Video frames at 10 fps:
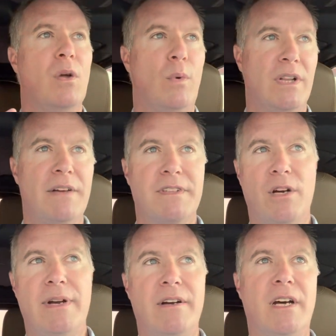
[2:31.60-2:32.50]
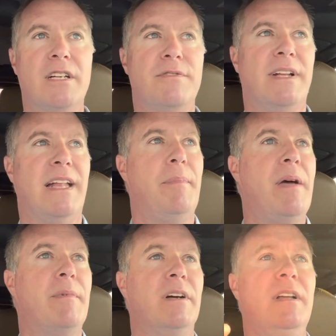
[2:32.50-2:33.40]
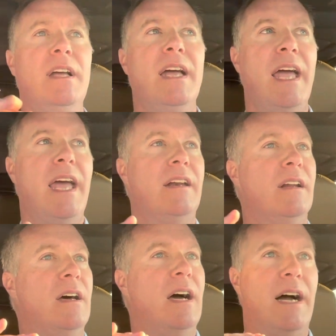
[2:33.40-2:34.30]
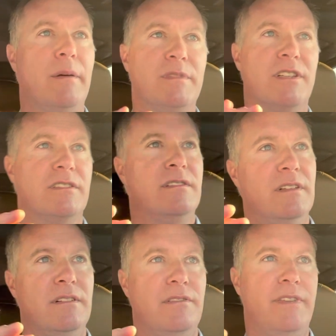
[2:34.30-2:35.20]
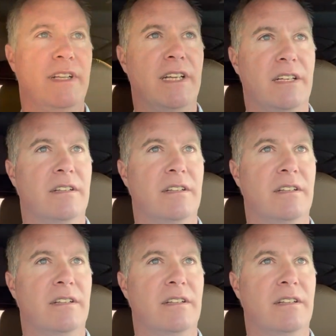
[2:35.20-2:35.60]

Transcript: we left to go down to Huntsville, Alabama, and I'm just feeling,